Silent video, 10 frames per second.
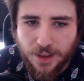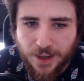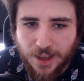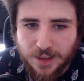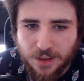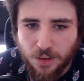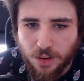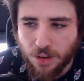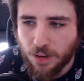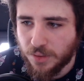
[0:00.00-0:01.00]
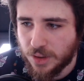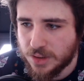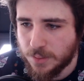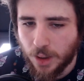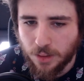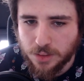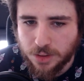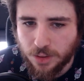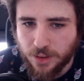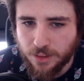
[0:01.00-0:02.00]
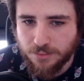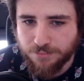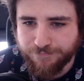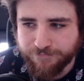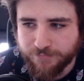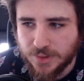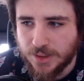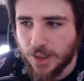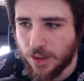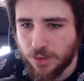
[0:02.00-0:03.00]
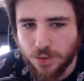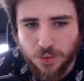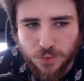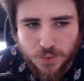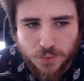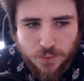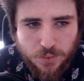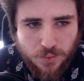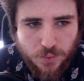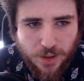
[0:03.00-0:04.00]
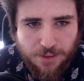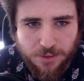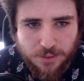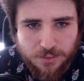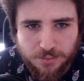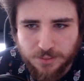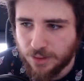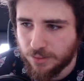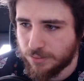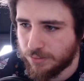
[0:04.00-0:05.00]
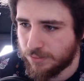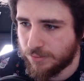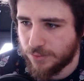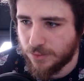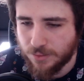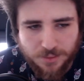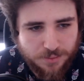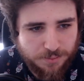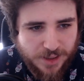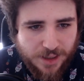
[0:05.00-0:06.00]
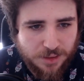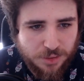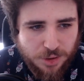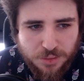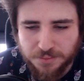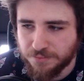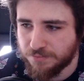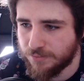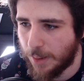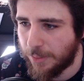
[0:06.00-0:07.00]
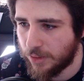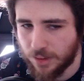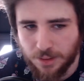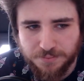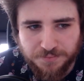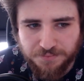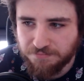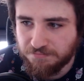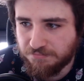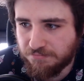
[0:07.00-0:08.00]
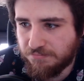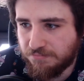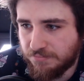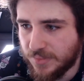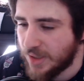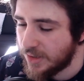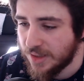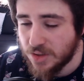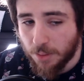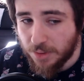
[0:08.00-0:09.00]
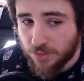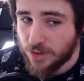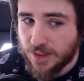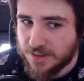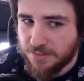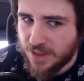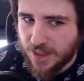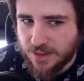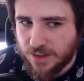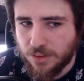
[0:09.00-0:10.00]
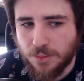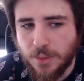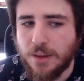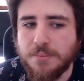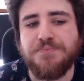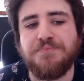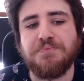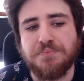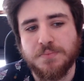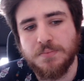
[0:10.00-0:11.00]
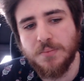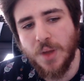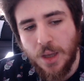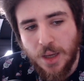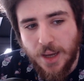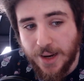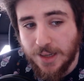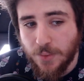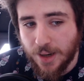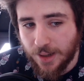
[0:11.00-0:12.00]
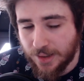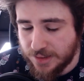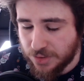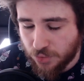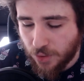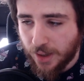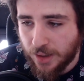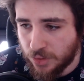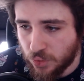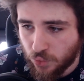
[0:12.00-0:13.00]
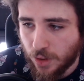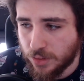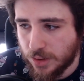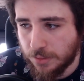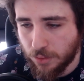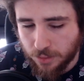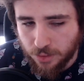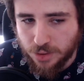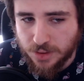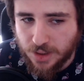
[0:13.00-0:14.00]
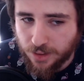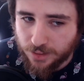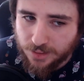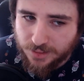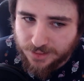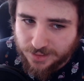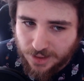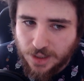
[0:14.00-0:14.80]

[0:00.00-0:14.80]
and the Qt governance model, so they're sticking to whatever they're planning to do, apparently. This comment really doesn't mean anything to me. Anyway, let's try to draw some conclusions here, and let's